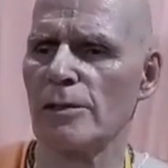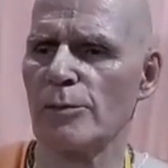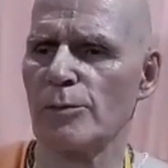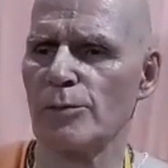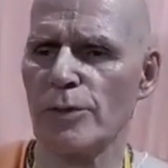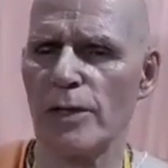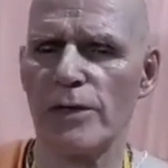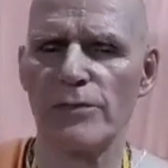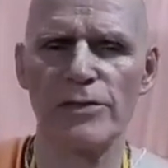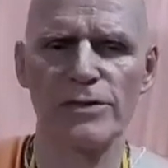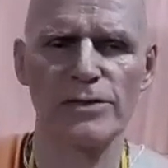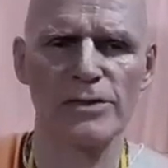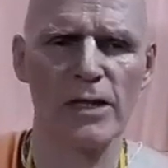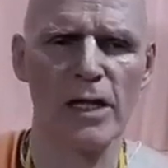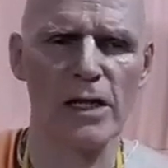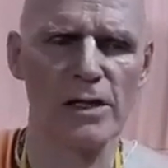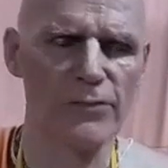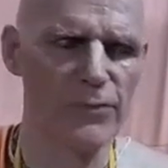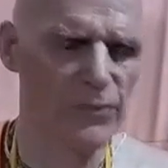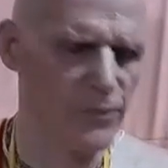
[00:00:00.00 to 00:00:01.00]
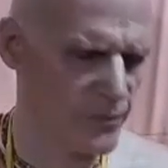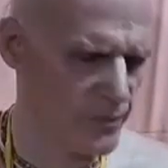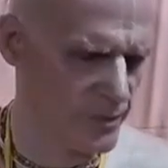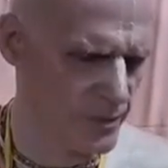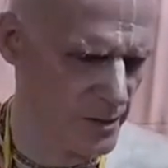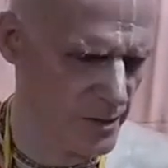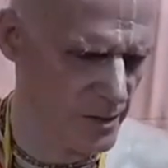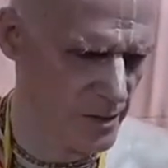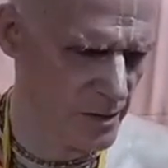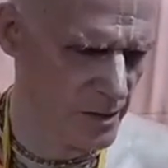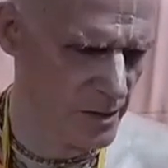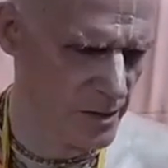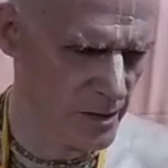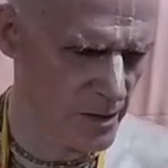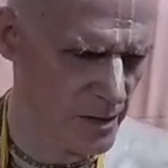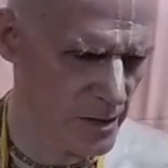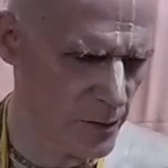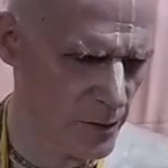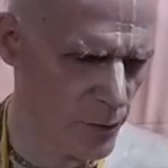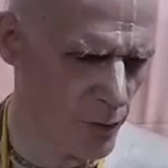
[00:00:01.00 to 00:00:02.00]
previous life,
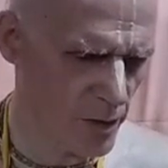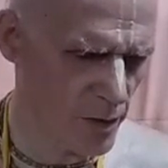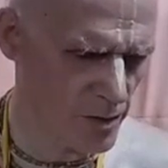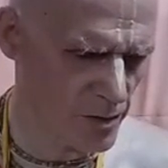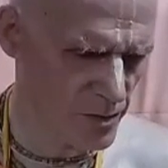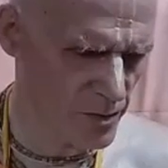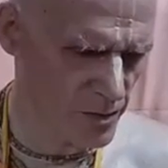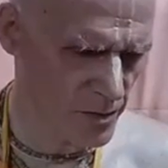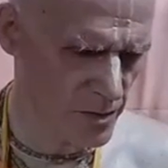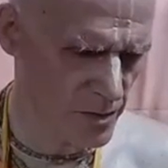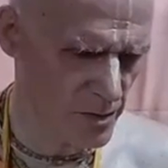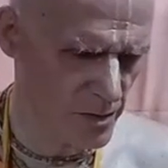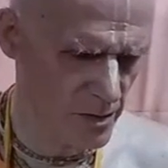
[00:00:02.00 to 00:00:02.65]
he was